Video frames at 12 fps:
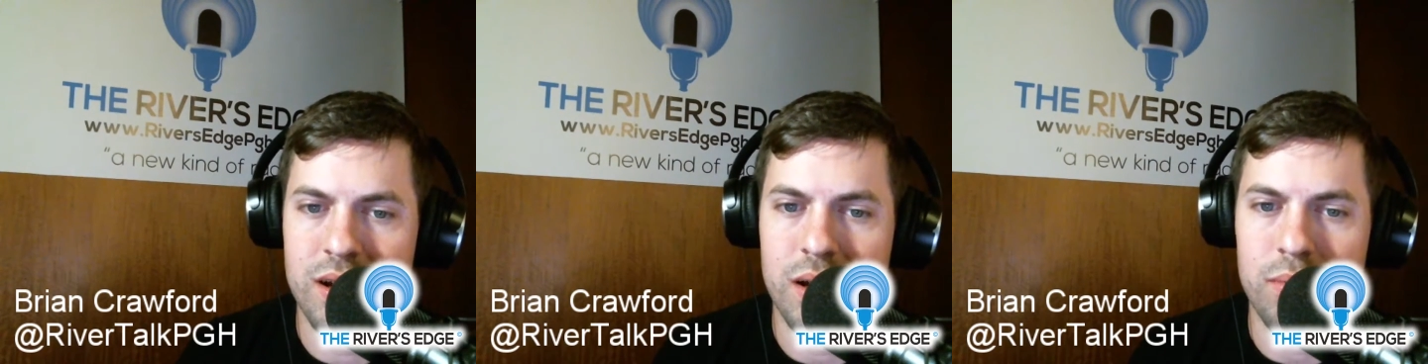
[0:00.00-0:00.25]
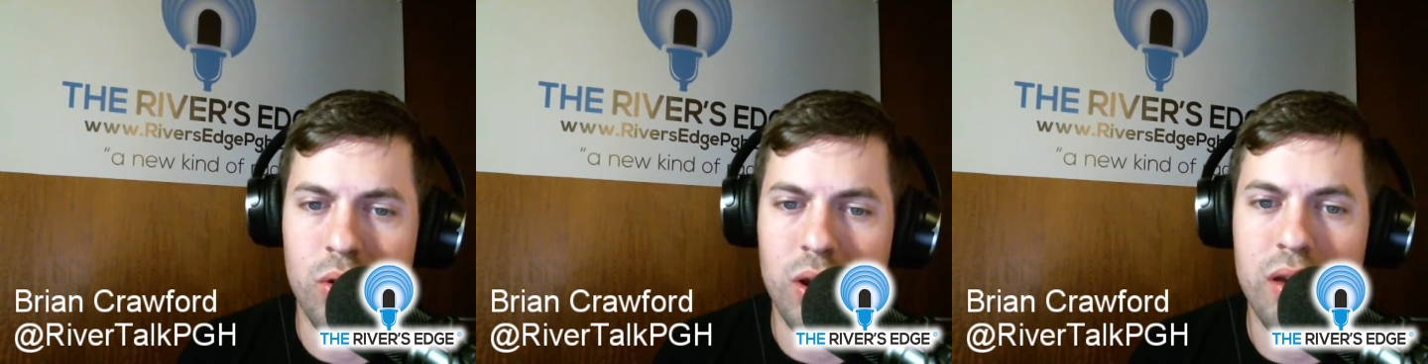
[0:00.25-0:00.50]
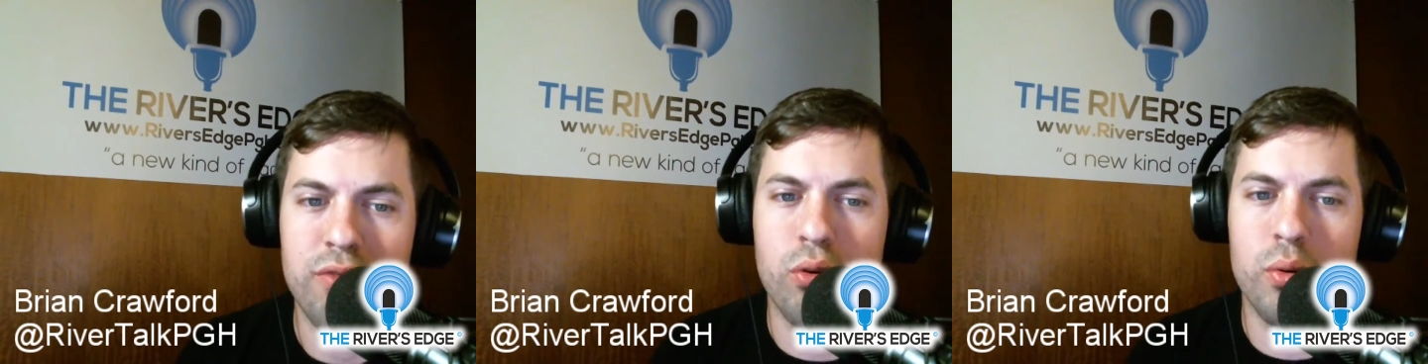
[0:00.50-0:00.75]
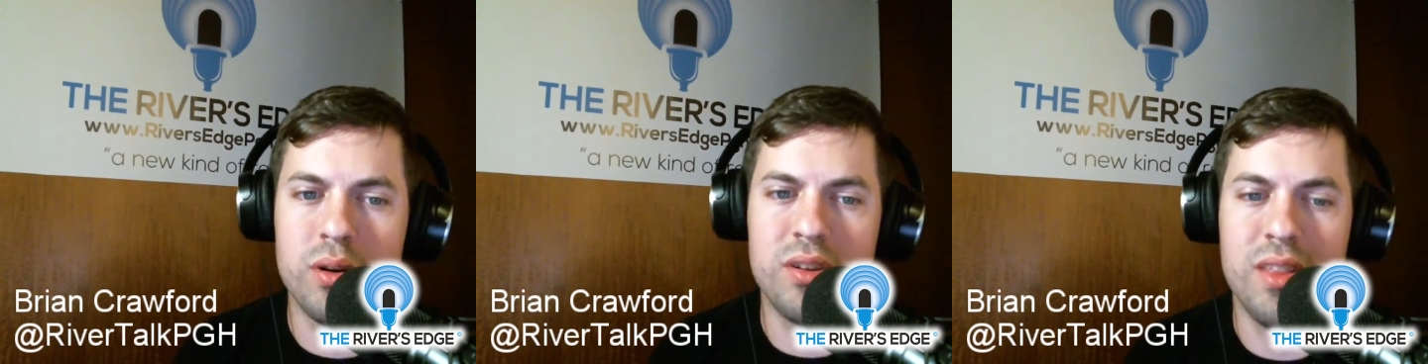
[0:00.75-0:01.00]
I'm looking
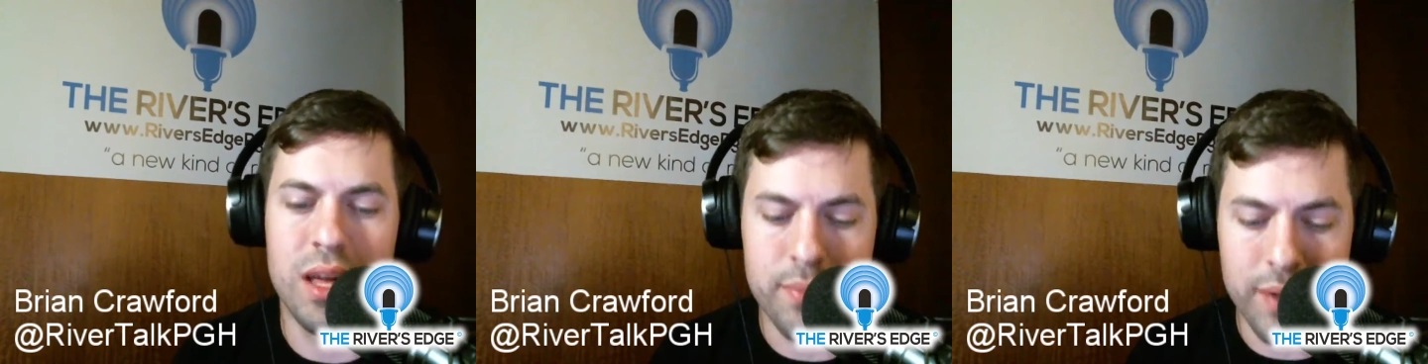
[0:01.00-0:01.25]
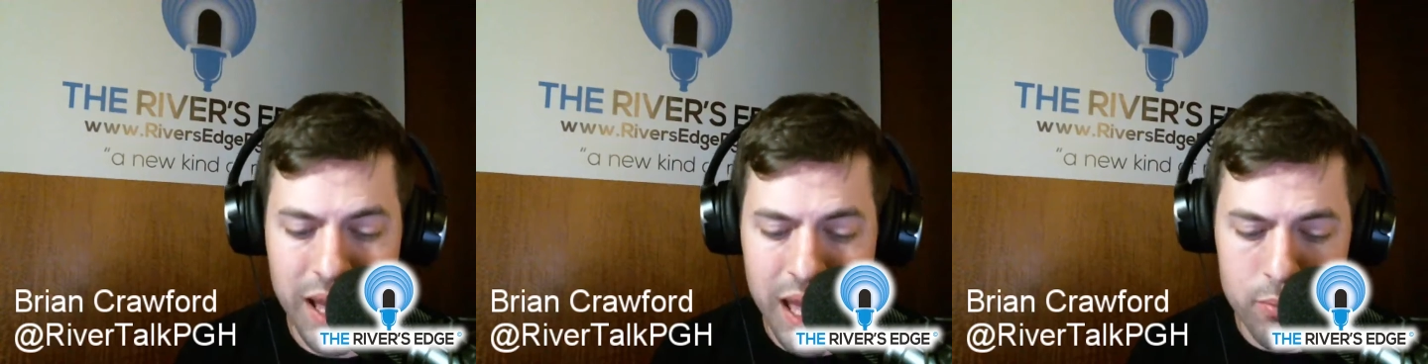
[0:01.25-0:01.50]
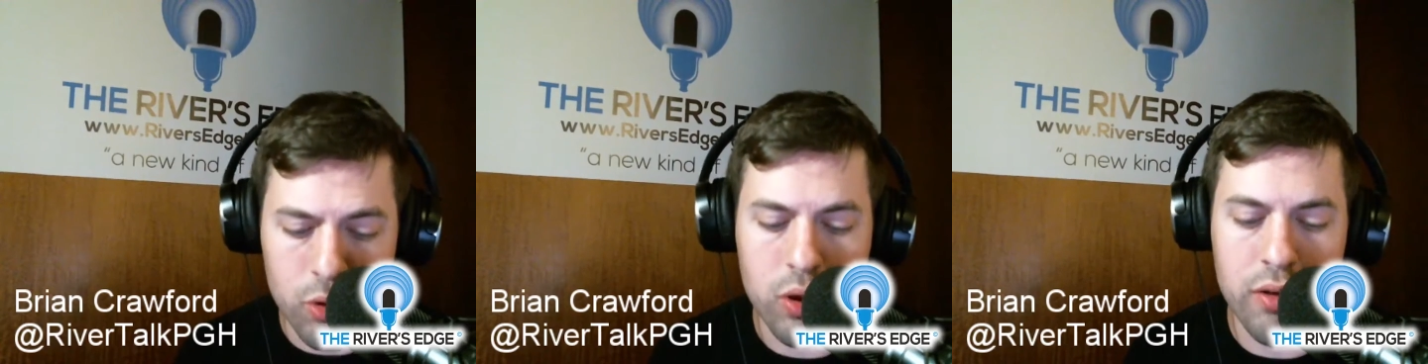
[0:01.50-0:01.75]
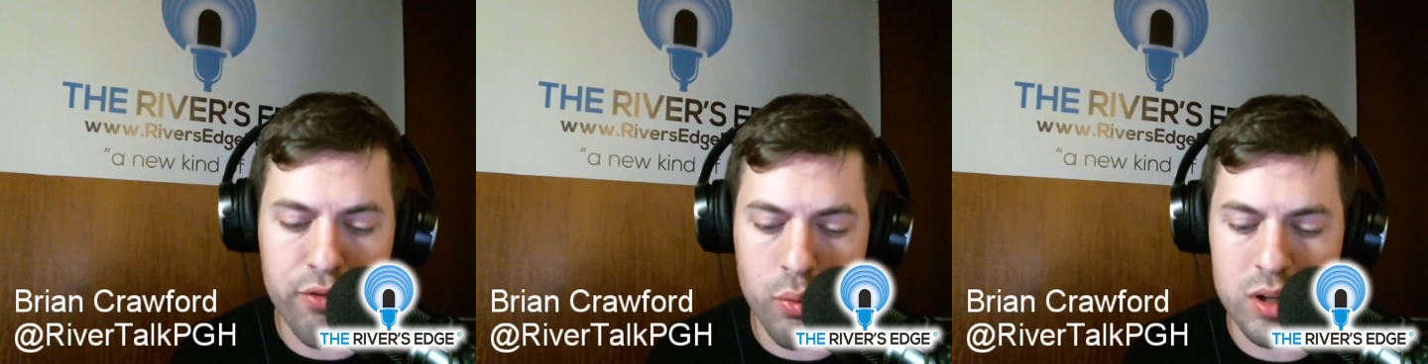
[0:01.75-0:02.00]
forward to the end, but I am
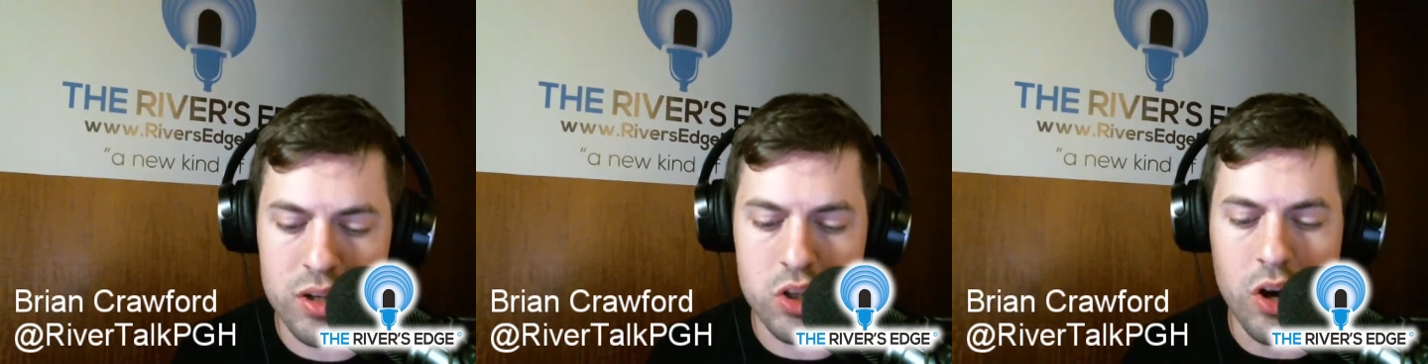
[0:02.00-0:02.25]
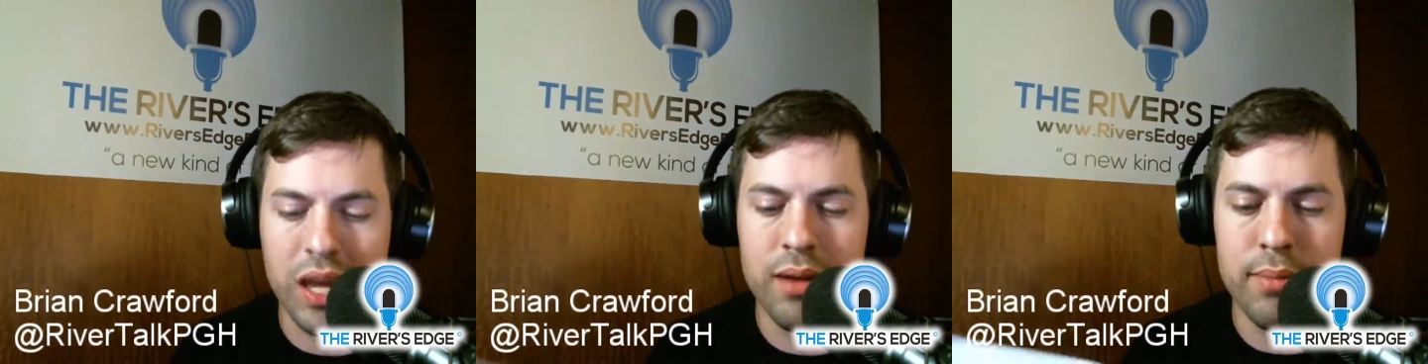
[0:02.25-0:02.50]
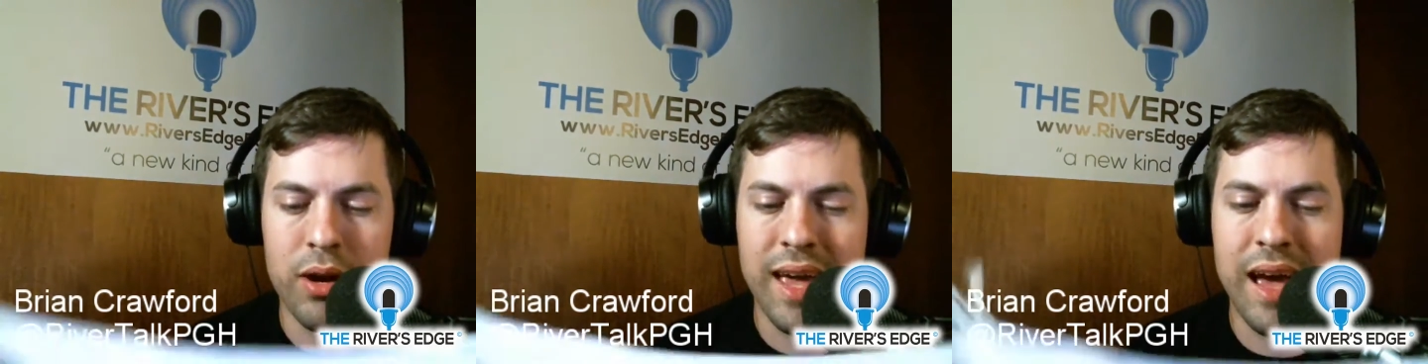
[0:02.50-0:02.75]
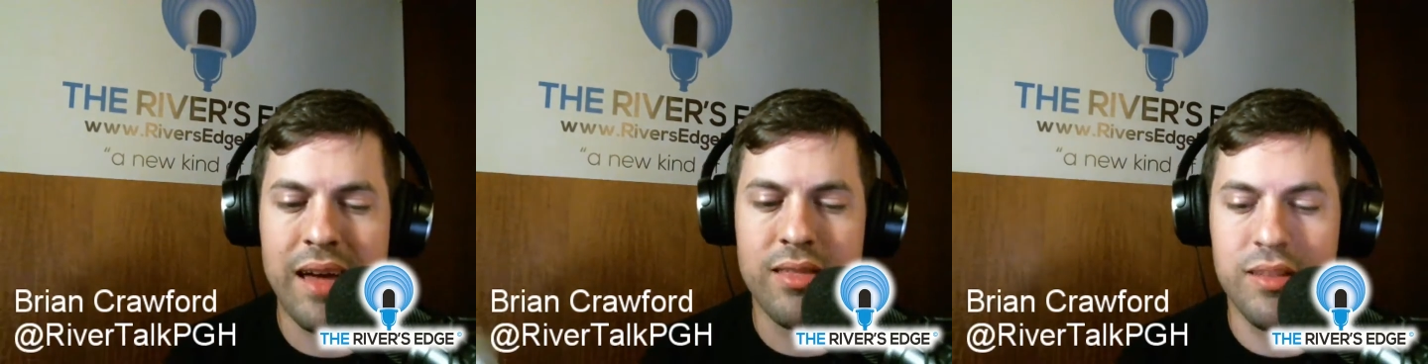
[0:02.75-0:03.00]
looking forward to talking about
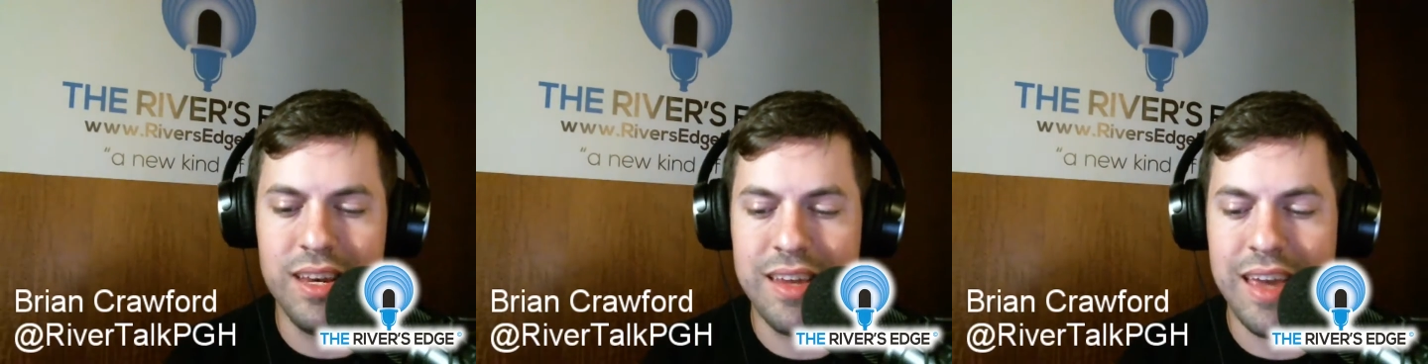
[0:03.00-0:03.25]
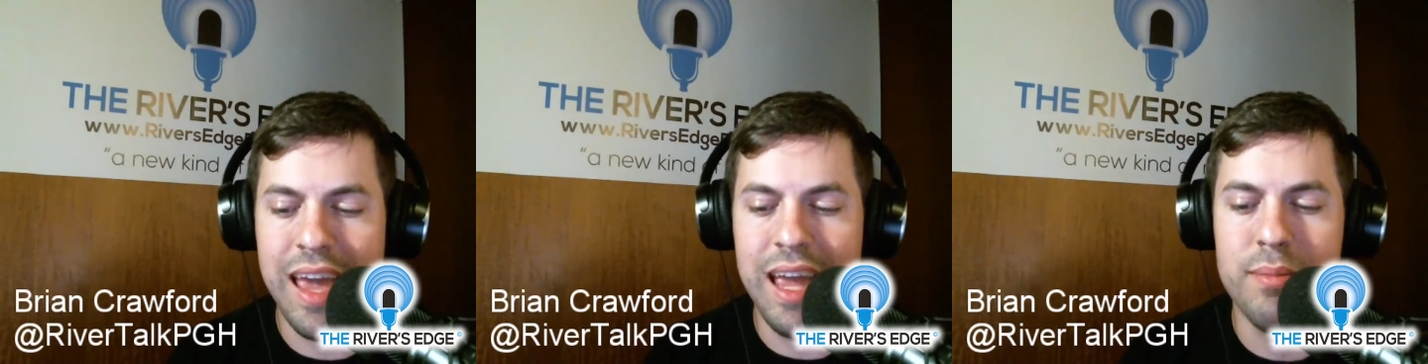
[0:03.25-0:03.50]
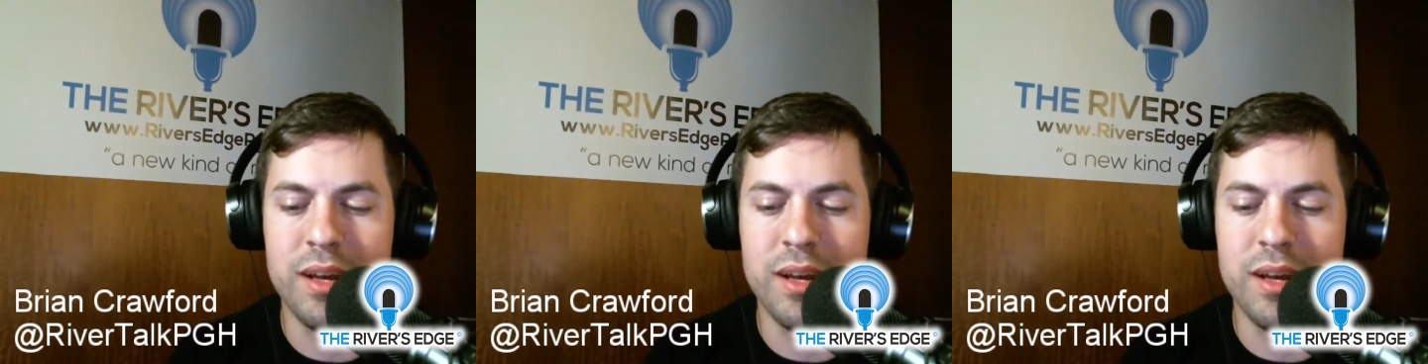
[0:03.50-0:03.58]
Kathleen Kane